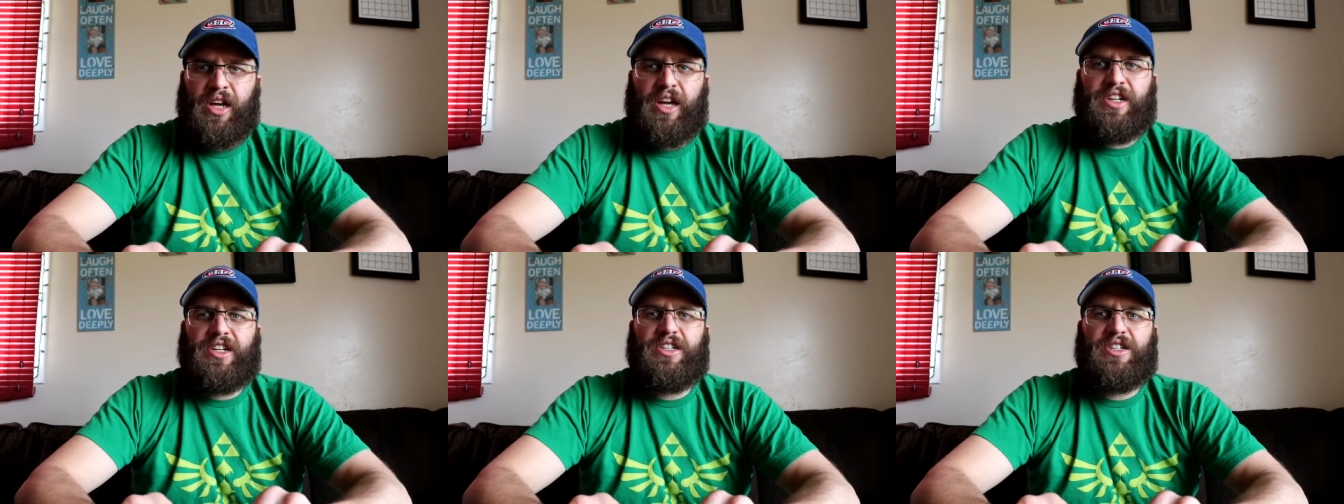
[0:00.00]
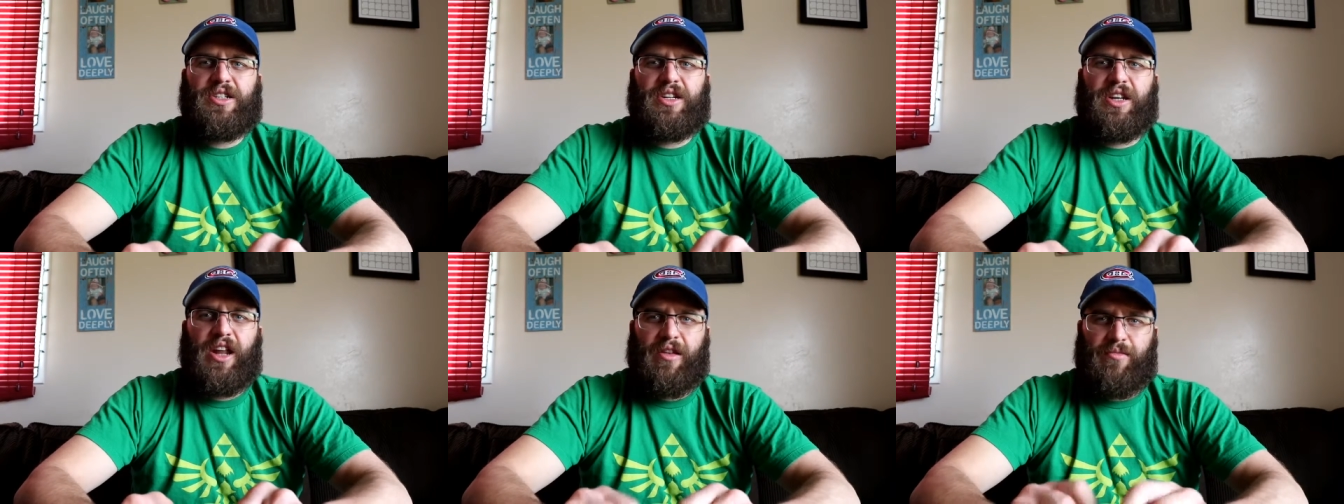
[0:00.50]
It
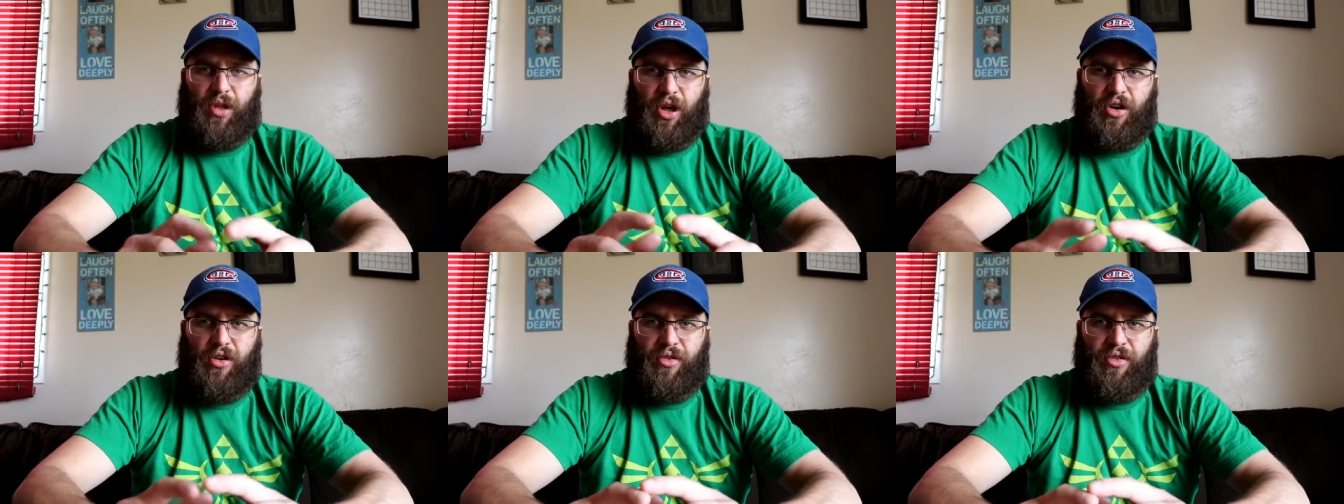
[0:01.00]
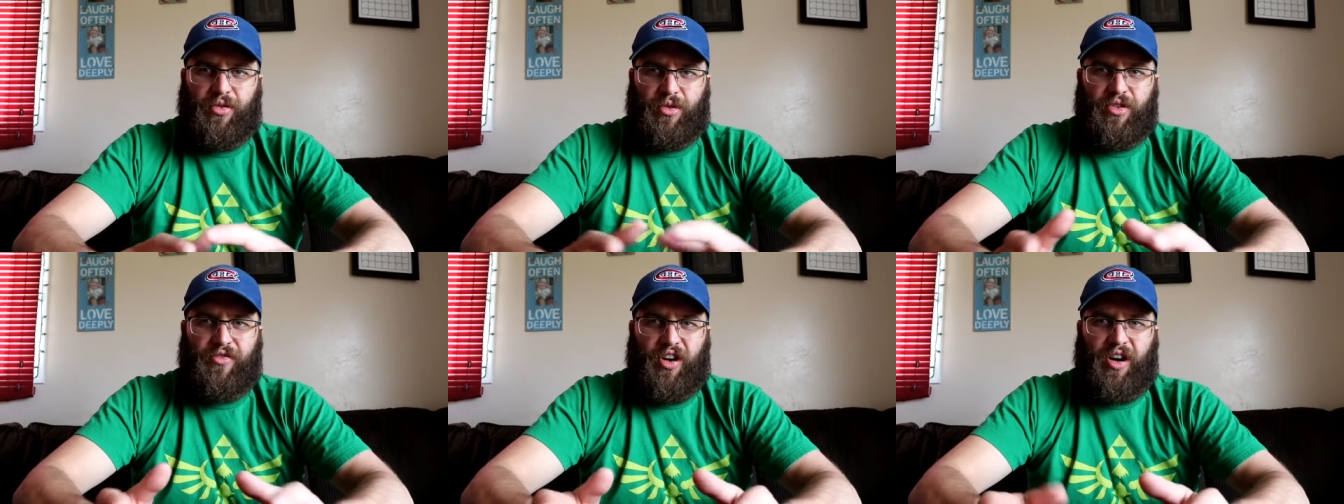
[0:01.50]
just didn't blow the
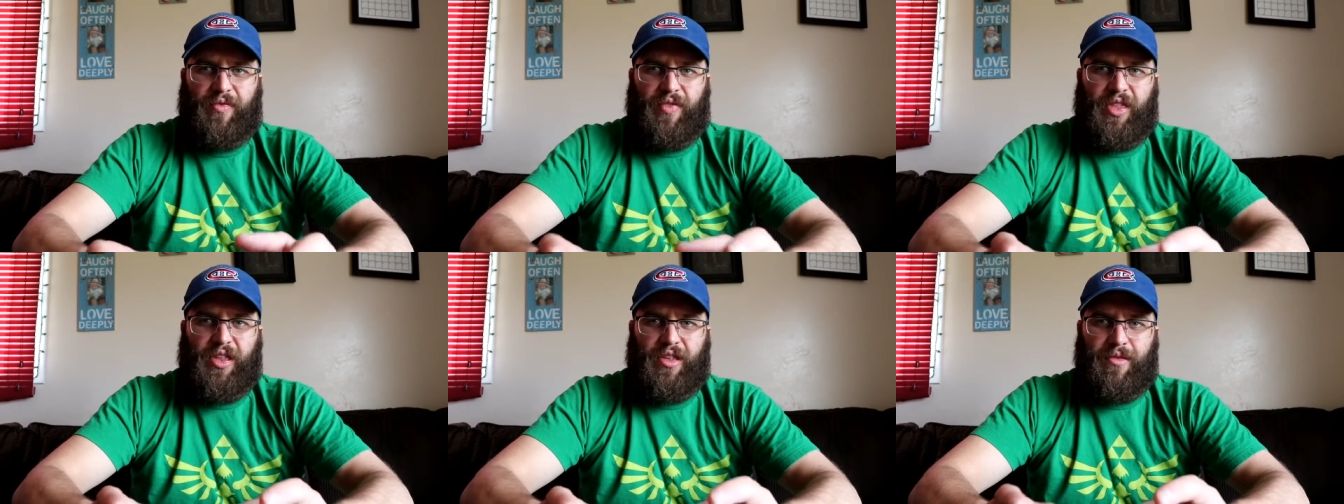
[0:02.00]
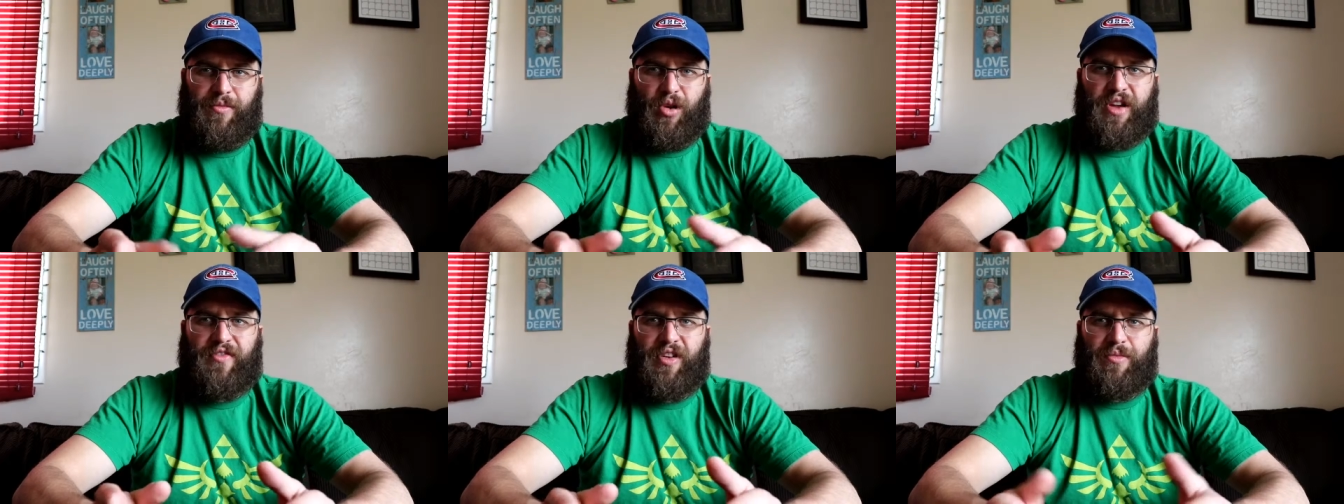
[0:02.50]
roof off the
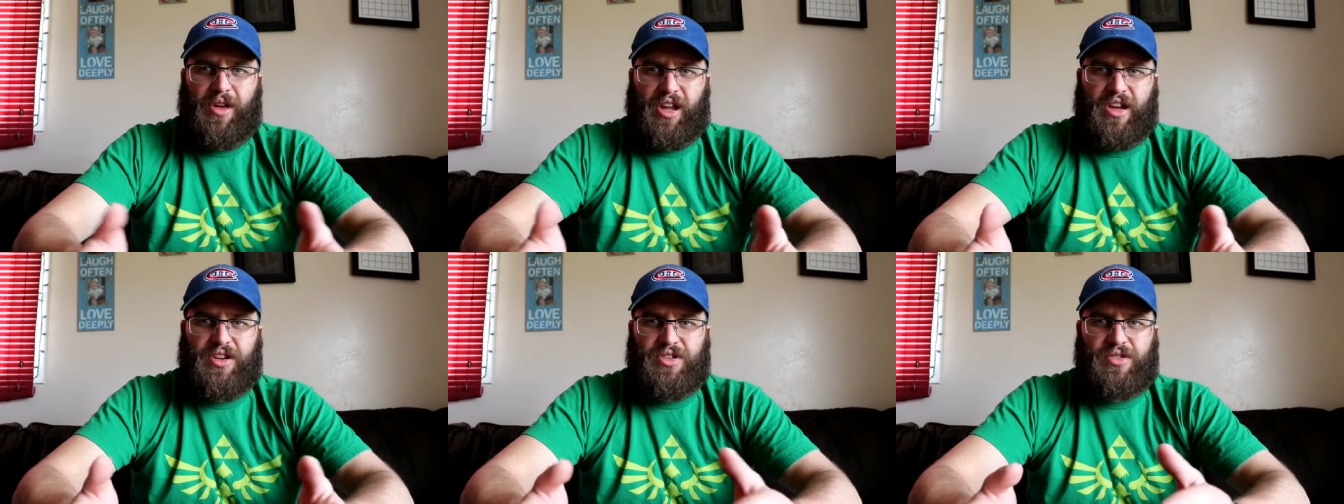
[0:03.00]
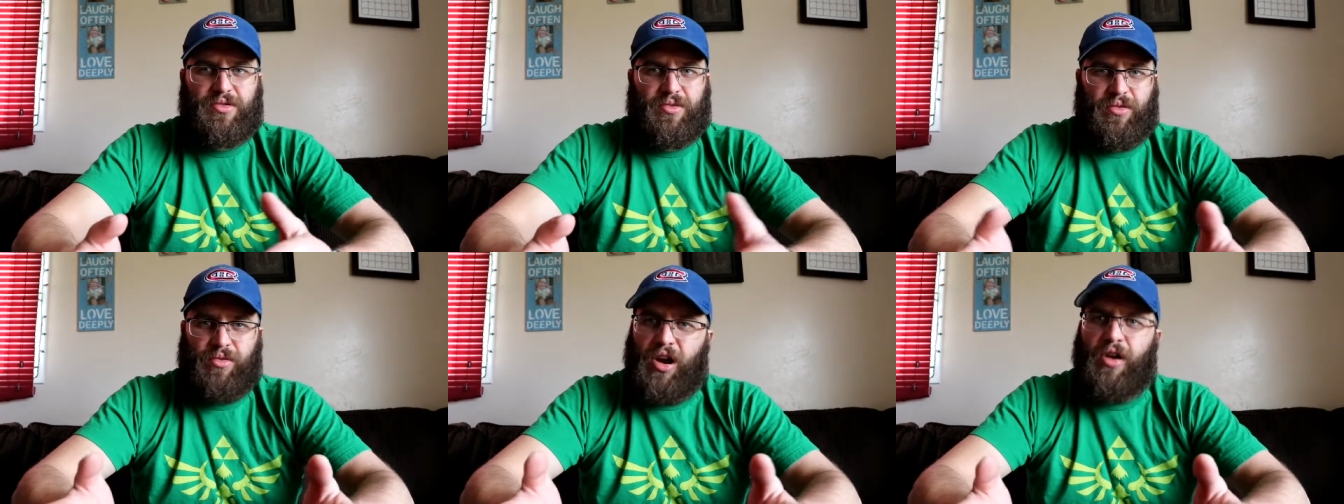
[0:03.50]
briefing because
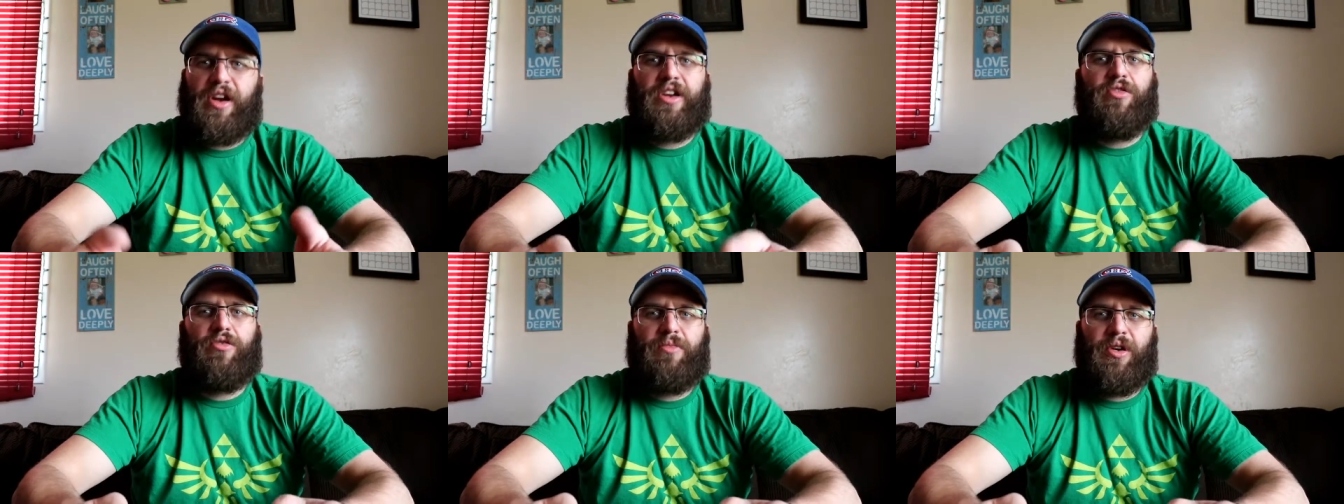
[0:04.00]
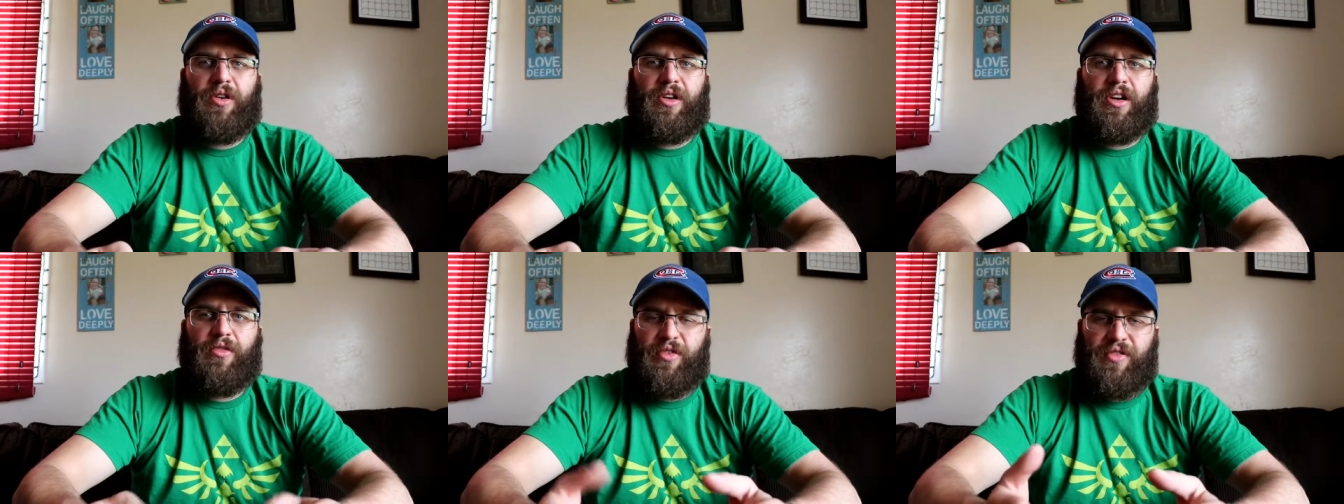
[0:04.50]
we already knew about
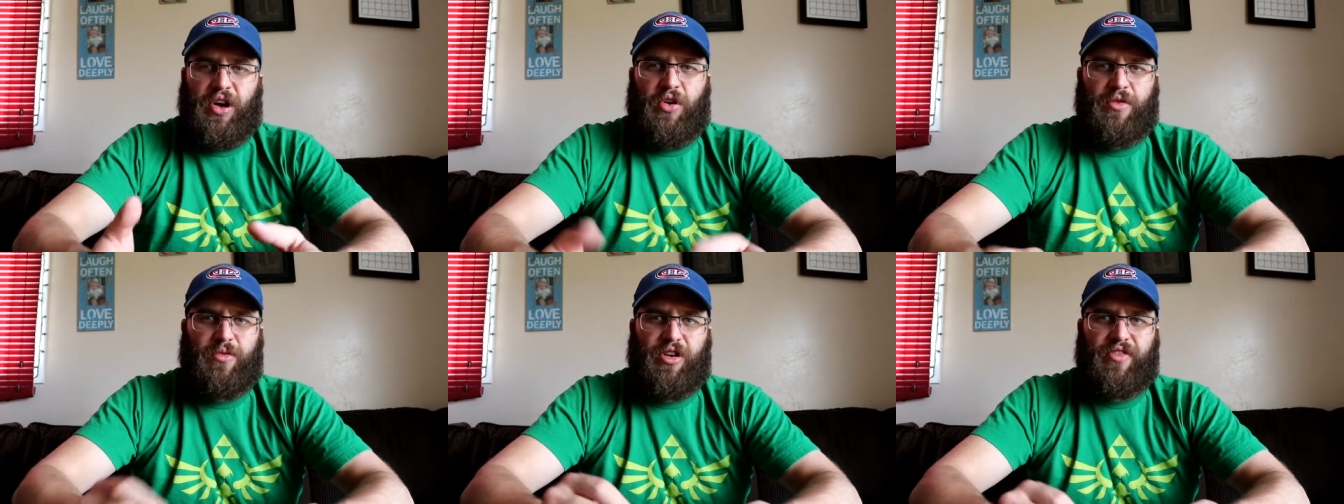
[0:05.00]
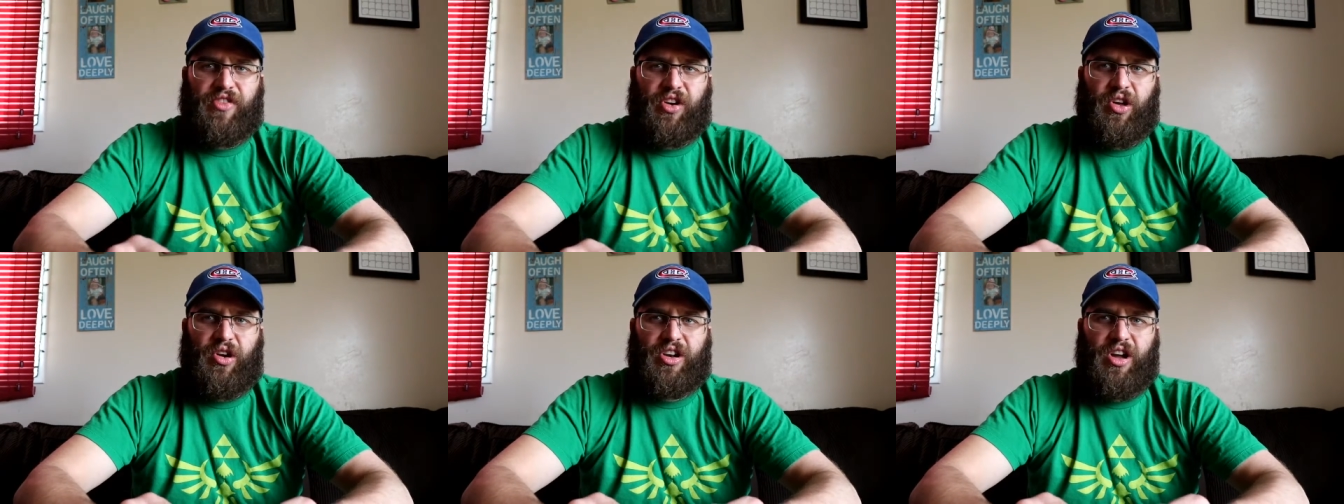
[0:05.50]
it, and we've known about it for
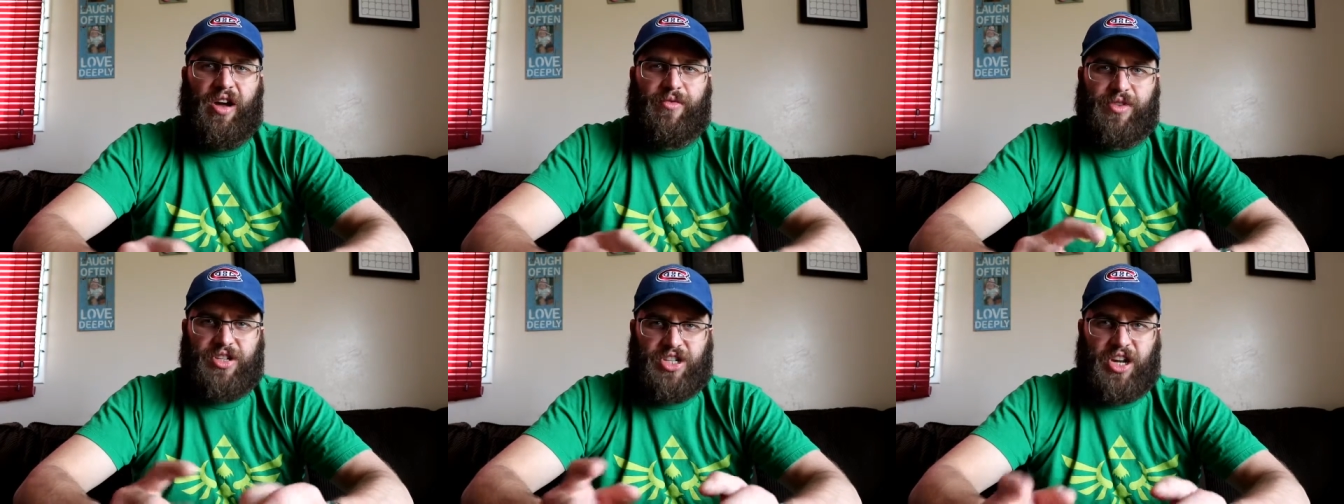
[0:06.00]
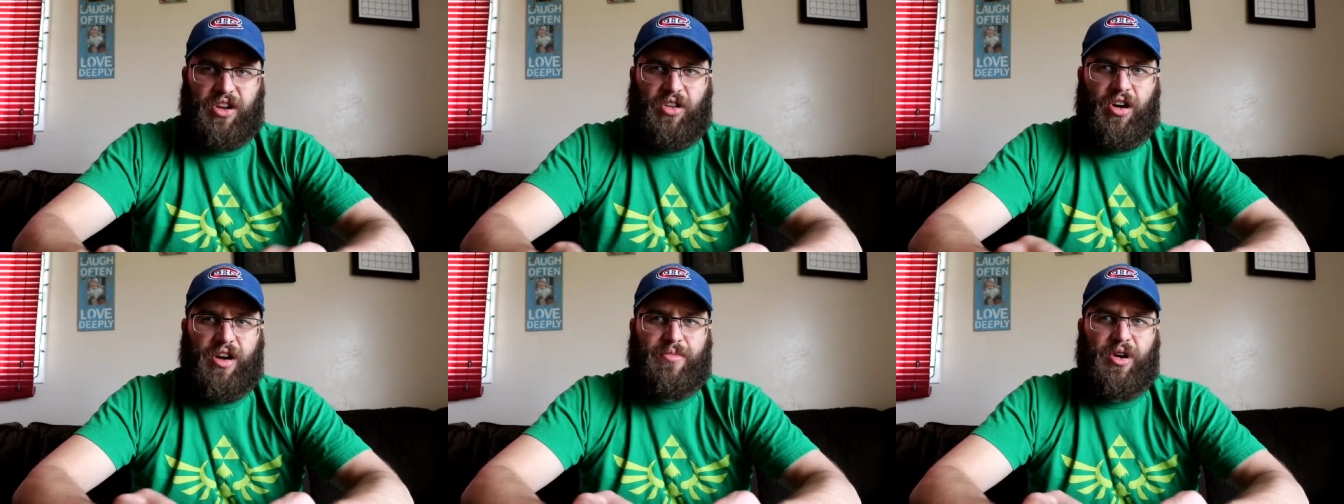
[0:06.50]
a long time. We've seen a
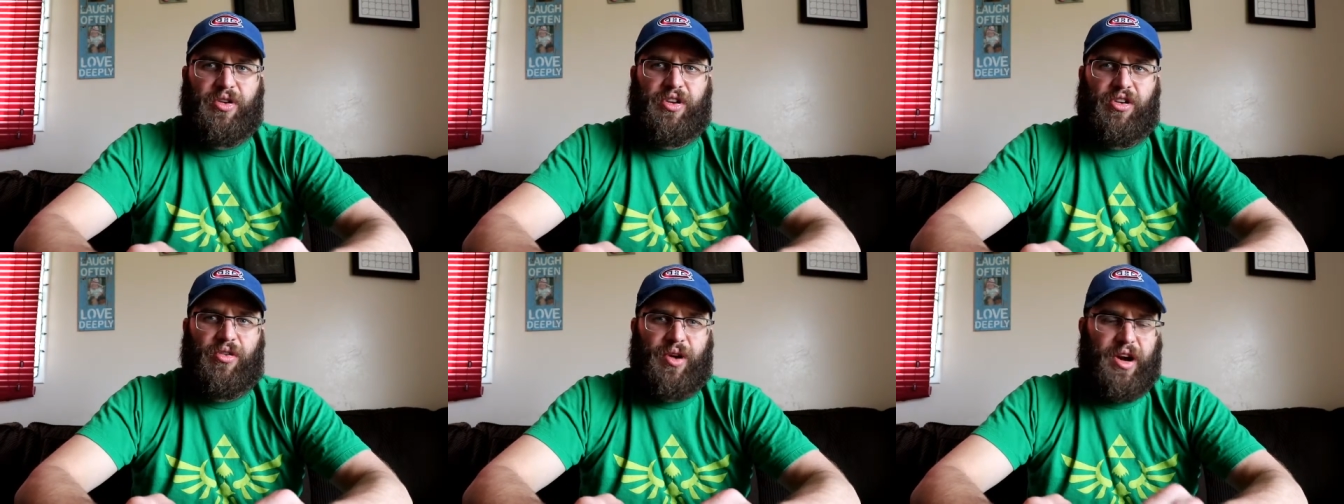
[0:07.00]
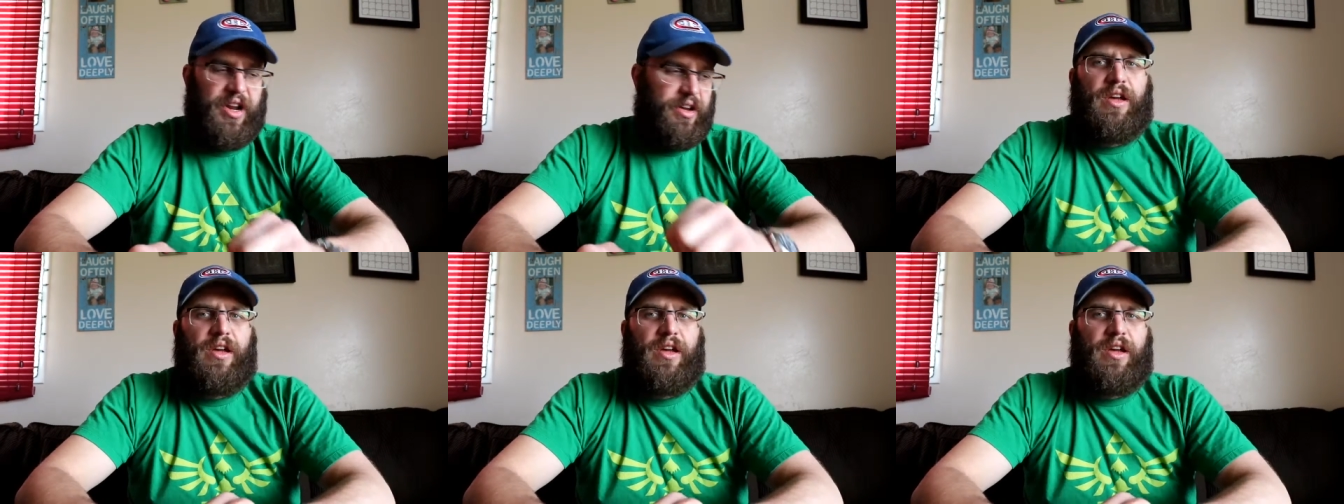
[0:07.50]
lot about it already.